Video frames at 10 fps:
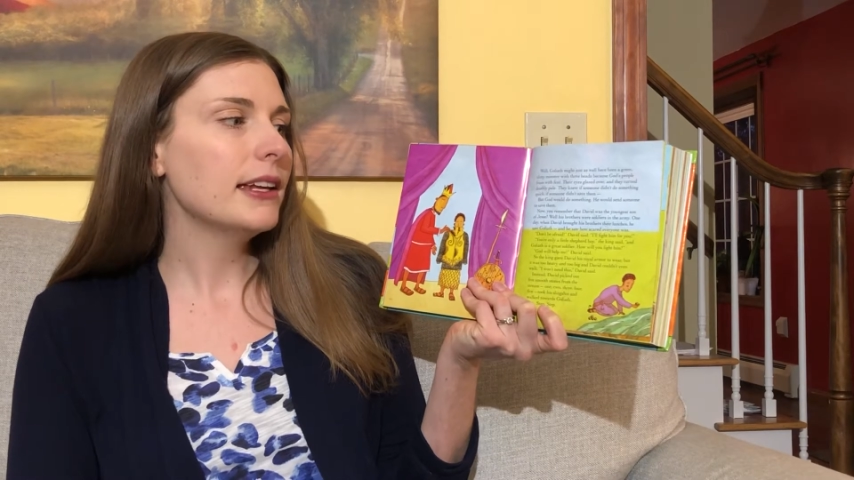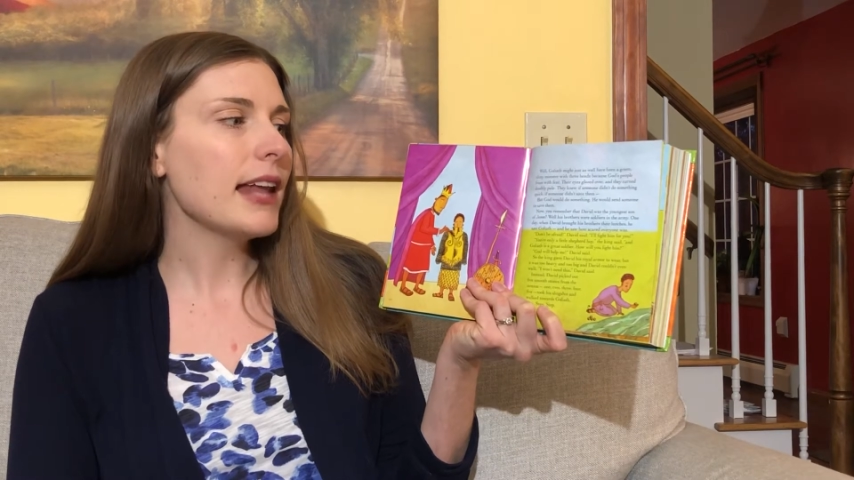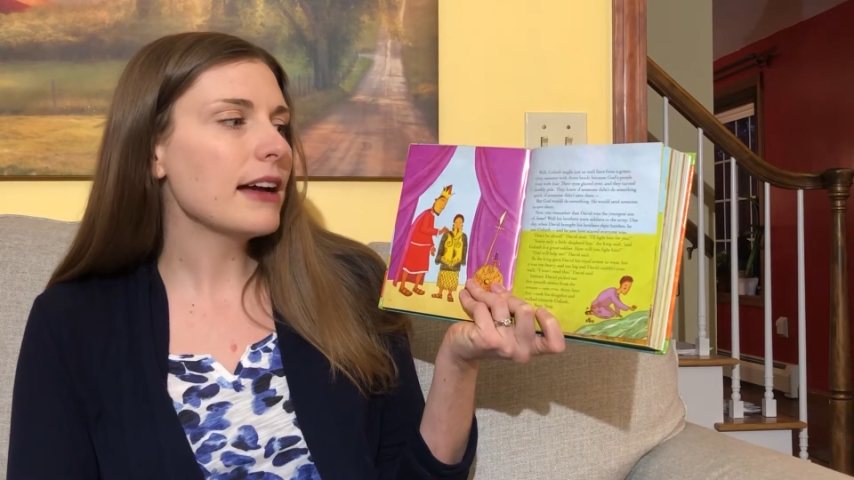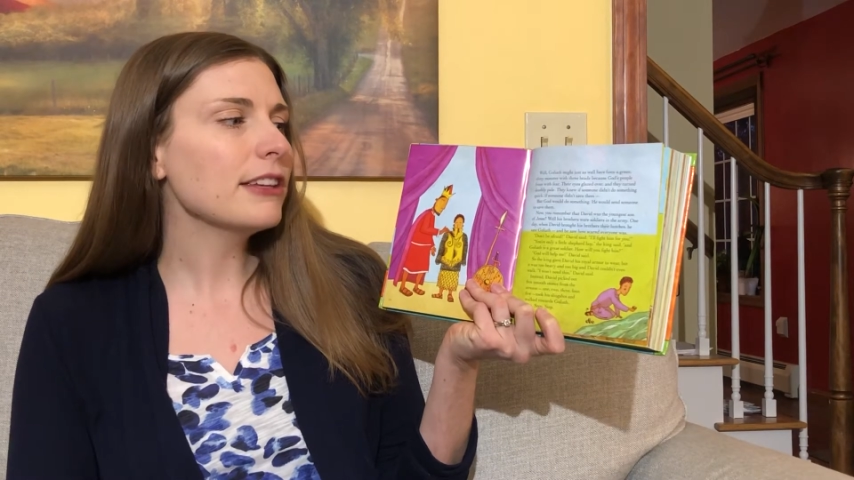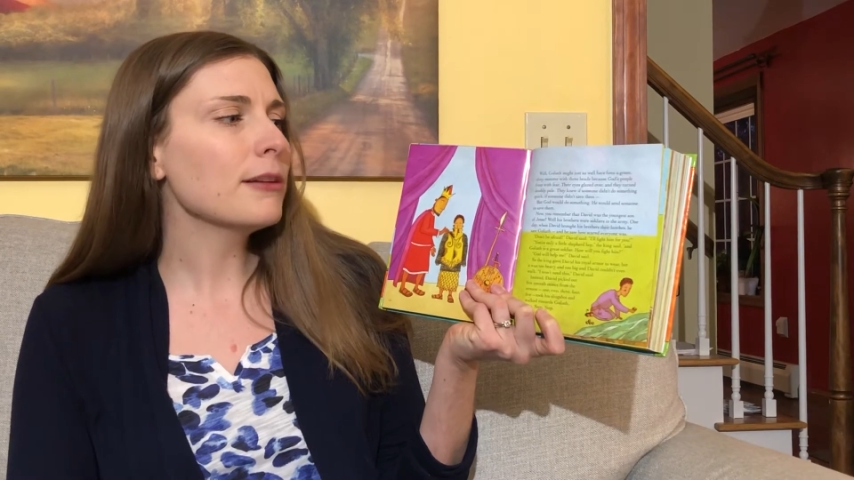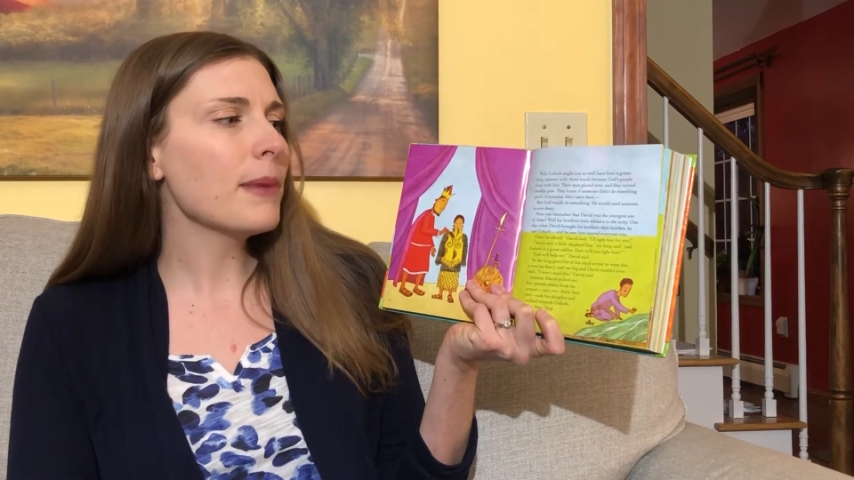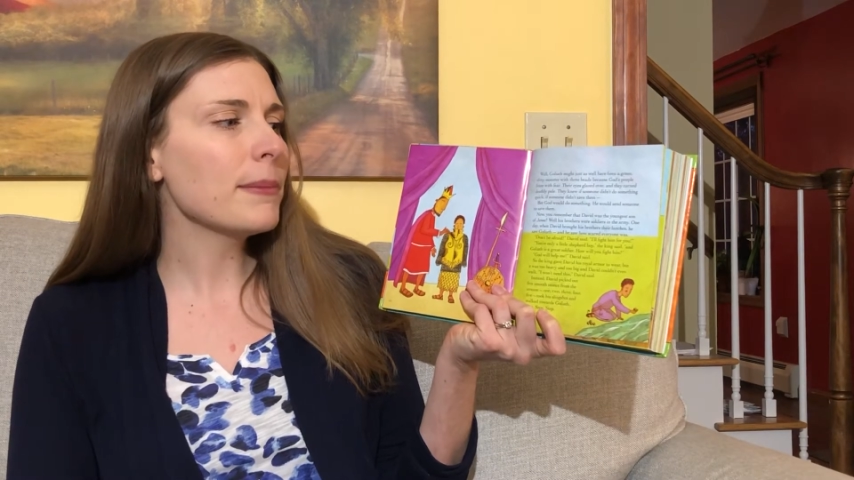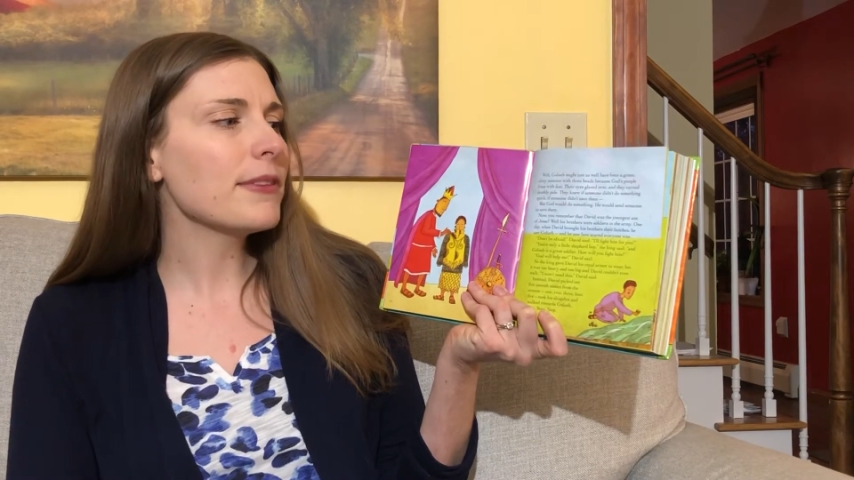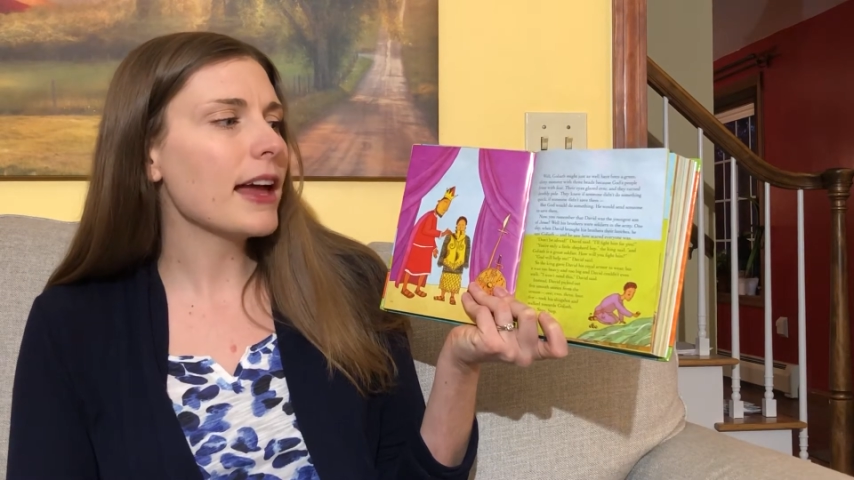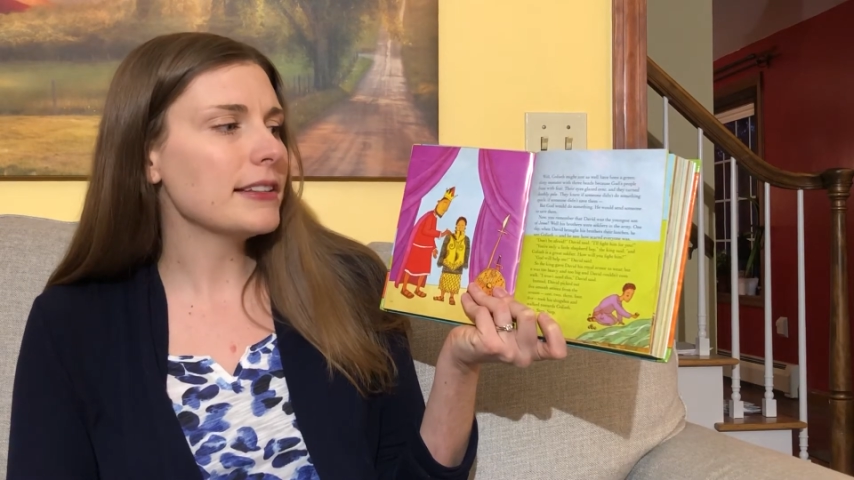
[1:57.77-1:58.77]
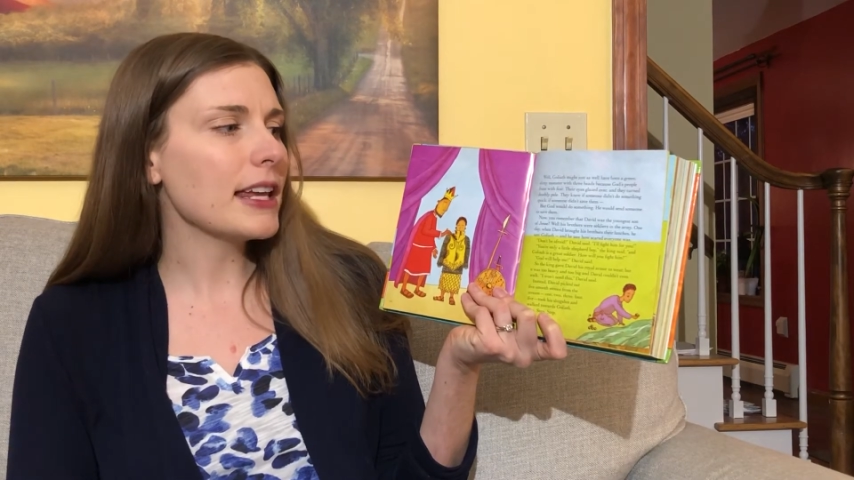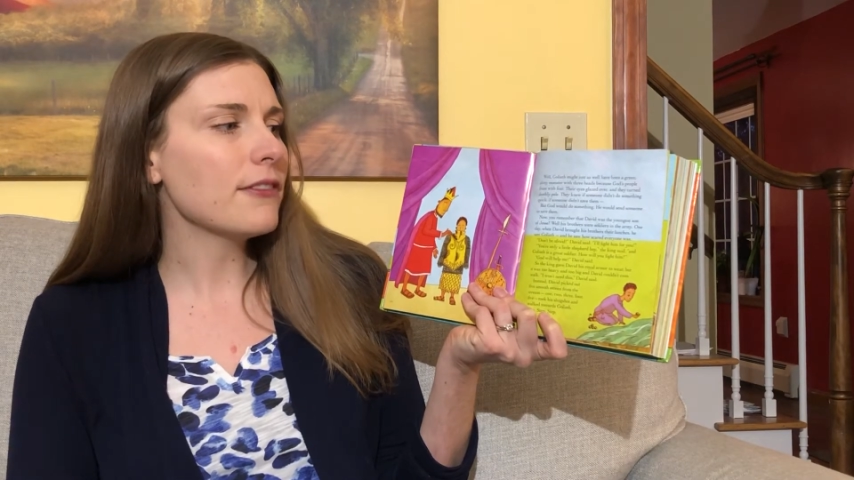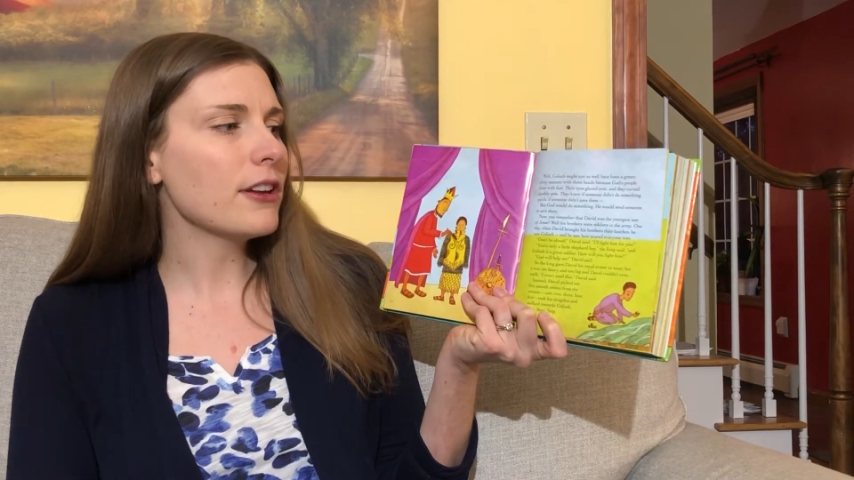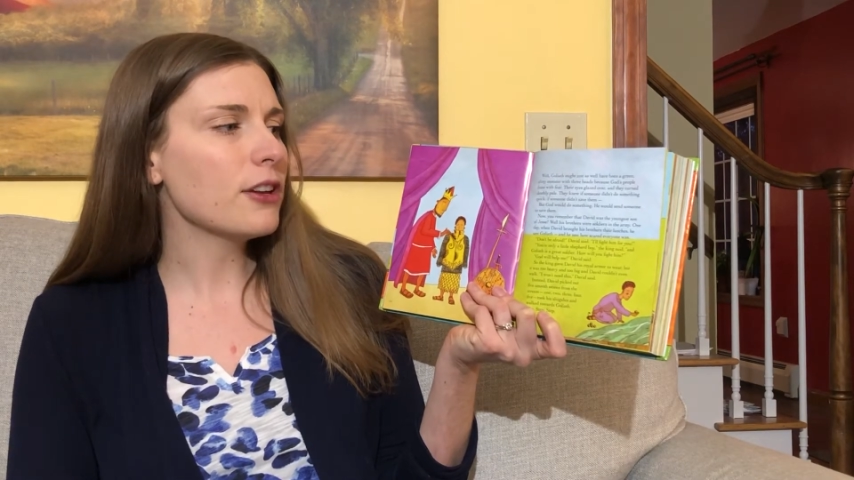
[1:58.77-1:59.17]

Now you remember that David,